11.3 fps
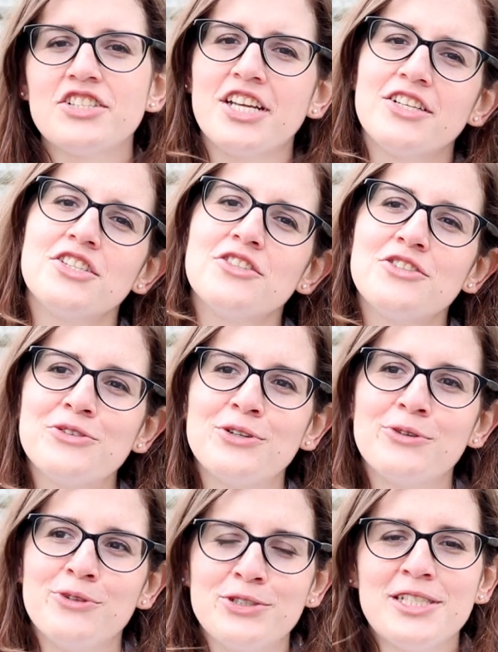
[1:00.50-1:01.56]
changing to
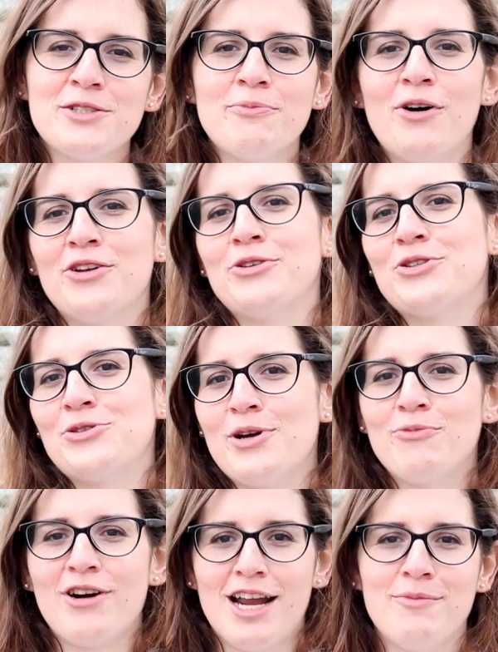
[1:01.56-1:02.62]
a rodent model to a
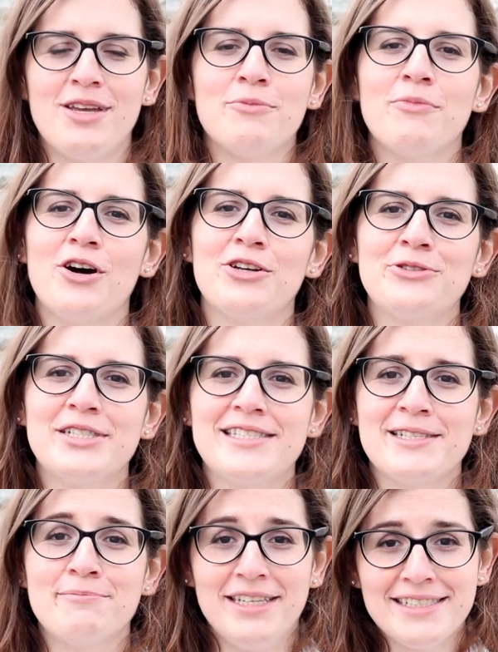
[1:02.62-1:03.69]
primate model is
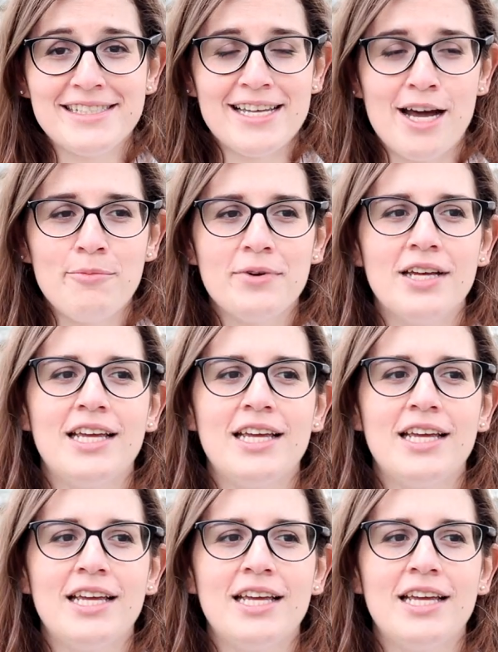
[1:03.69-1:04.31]
a big step,